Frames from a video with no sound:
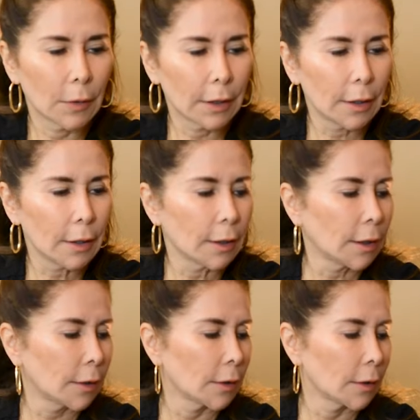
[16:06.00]

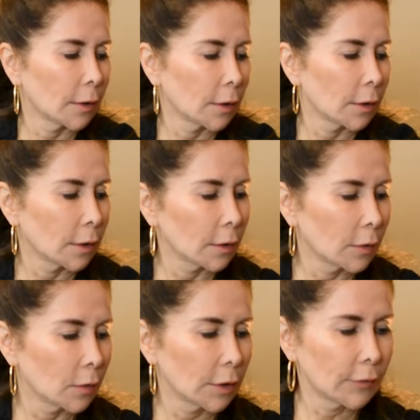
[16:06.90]
Okay.
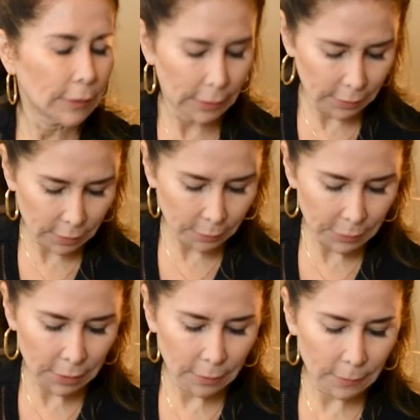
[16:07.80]
Wait a bit in my.